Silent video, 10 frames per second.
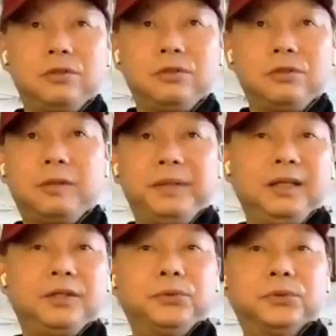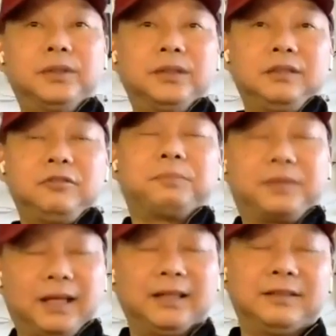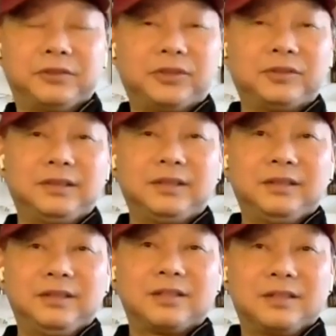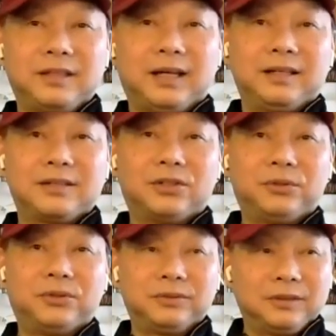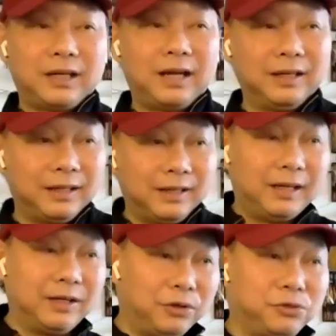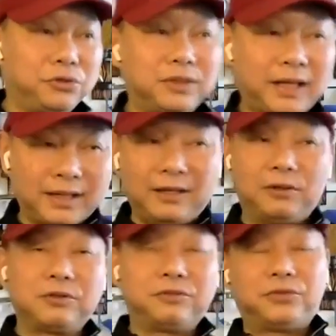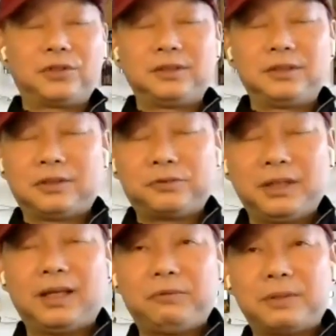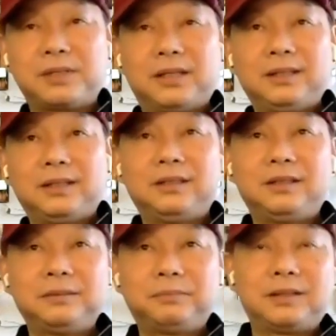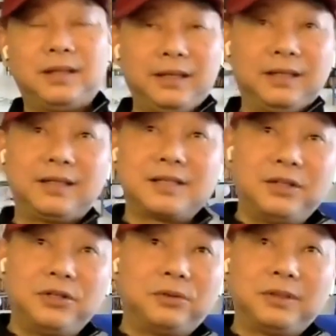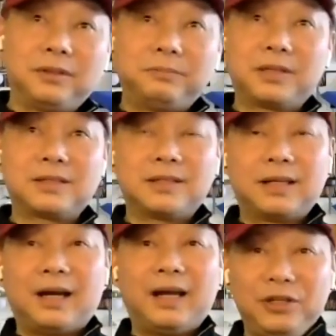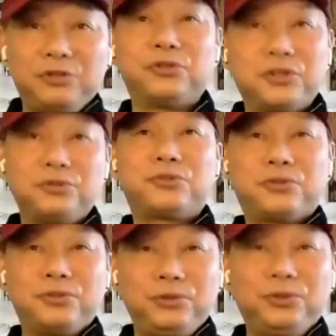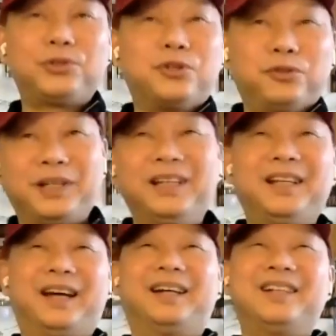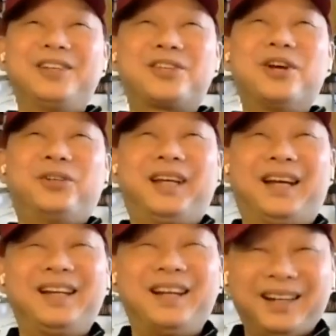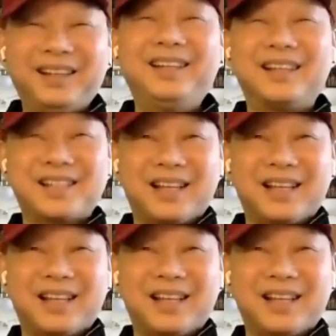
what you have been doing, you have done, you know. Yeah. So I know you, then I look for the Green Line website, but Linda doesn't know this. I introduce you to Linda, so that